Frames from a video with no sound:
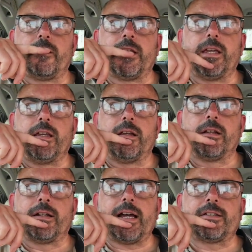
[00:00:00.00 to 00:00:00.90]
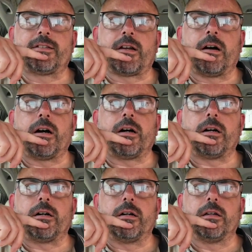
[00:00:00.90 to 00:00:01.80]
The last
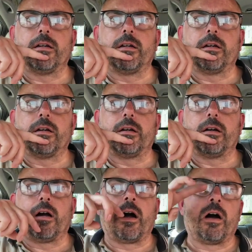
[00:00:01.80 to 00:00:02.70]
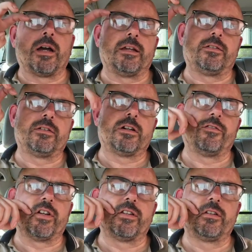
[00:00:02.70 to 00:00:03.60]
car I
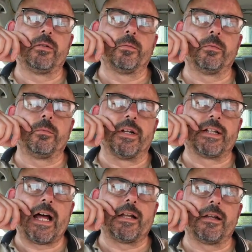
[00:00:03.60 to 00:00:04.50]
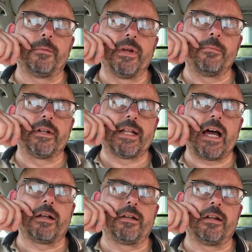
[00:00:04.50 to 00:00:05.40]
serviced, me and my
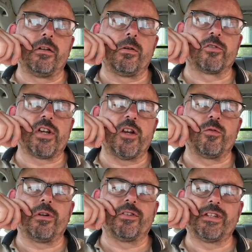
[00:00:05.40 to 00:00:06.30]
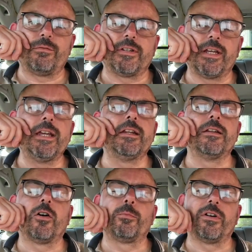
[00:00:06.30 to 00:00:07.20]
dad did an oil change when I was
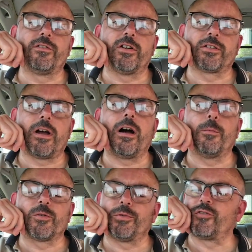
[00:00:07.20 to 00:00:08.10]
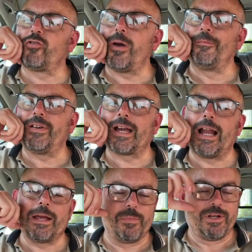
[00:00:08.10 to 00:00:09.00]
17 on my first car, which was a Triumph
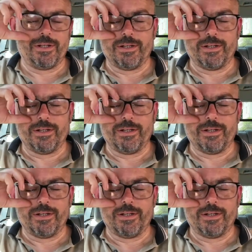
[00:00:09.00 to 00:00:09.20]
Acclaim,